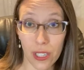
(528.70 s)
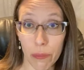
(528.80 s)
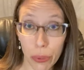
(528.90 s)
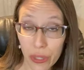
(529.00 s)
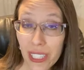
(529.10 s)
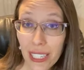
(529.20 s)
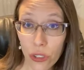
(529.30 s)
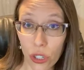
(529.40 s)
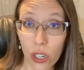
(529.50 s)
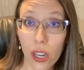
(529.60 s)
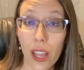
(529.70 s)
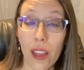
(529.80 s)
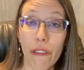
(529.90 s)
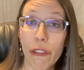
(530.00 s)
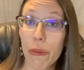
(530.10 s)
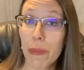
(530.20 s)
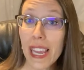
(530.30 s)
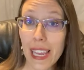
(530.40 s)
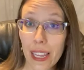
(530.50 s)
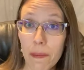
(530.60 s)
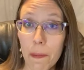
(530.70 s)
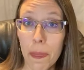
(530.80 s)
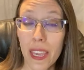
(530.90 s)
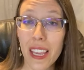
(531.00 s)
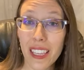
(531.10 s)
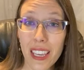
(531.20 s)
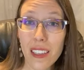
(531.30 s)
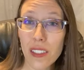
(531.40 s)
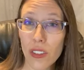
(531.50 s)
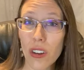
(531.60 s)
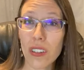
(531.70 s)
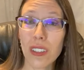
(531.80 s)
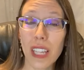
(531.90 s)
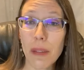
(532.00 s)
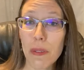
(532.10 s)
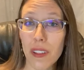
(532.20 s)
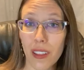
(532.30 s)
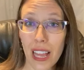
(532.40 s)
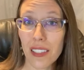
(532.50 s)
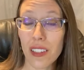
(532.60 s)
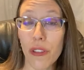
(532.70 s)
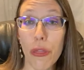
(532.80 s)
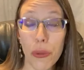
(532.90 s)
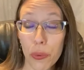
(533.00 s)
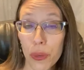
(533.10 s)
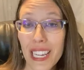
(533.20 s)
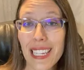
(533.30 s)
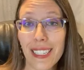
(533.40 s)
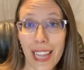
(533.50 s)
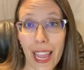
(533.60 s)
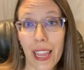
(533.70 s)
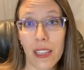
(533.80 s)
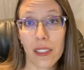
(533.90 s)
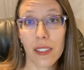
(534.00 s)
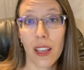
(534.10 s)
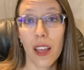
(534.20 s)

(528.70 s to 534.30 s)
procedure. For me, it kick-started a labor that lasted 3 days.